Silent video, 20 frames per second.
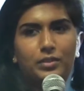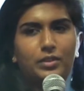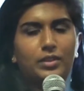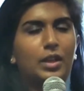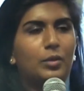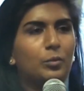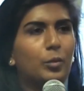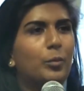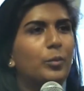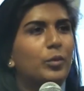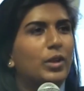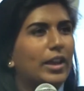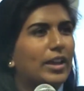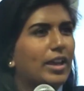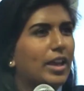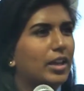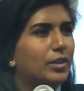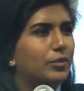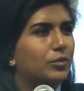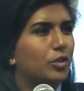when we
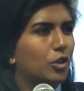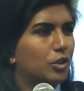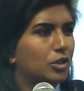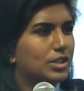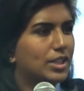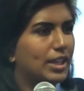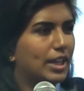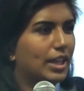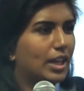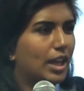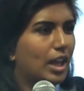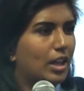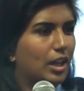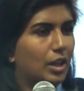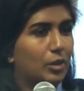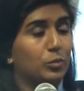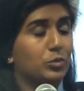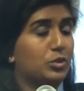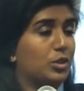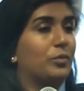kind of got it,
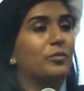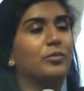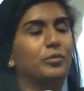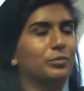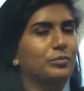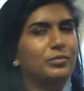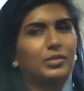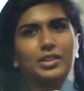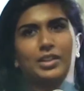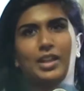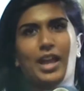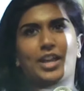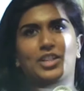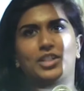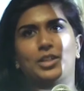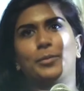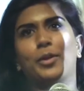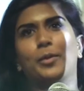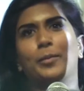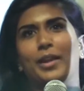
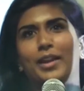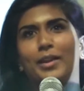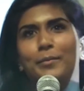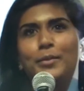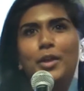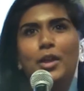actually, let me go back.